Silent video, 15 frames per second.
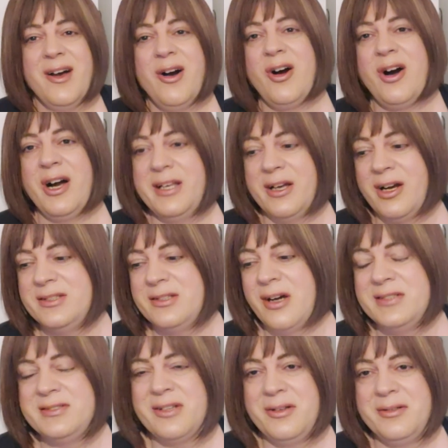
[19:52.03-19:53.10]
I
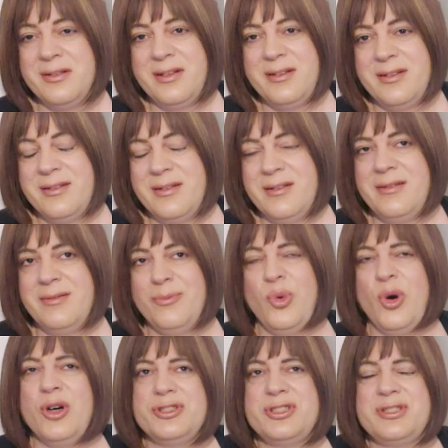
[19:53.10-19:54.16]
don't
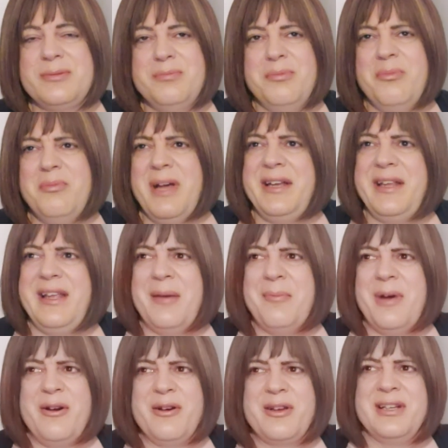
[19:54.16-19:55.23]
watch many
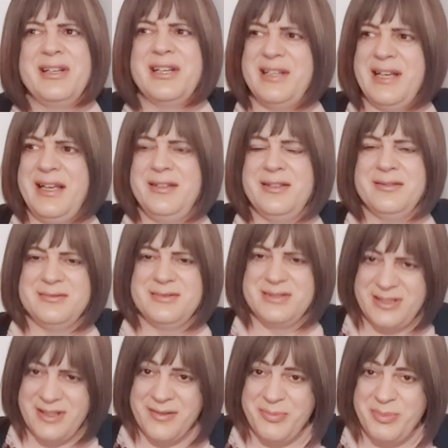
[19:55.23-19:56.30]
American, Canadian
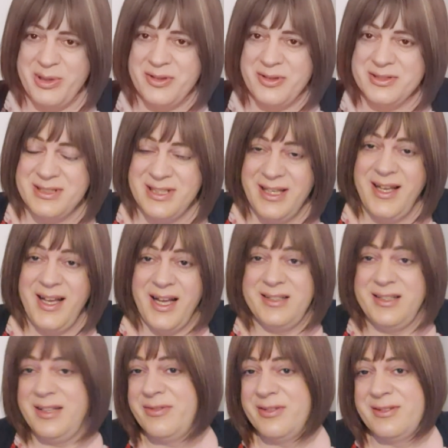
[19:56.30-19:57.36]
stuff because, and
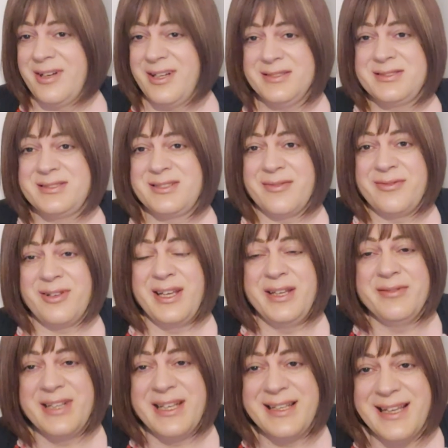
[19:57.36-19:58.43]
even like stuff like
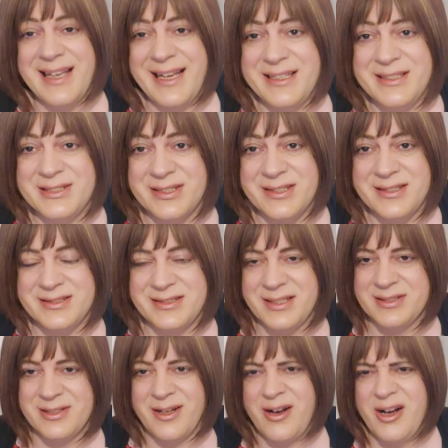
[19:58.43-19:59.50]
even N-Gauge
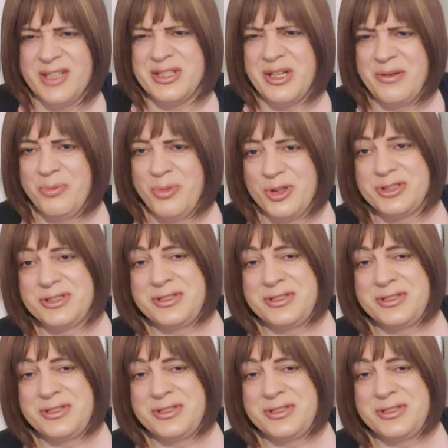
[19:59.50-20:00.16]
is like, I don't watch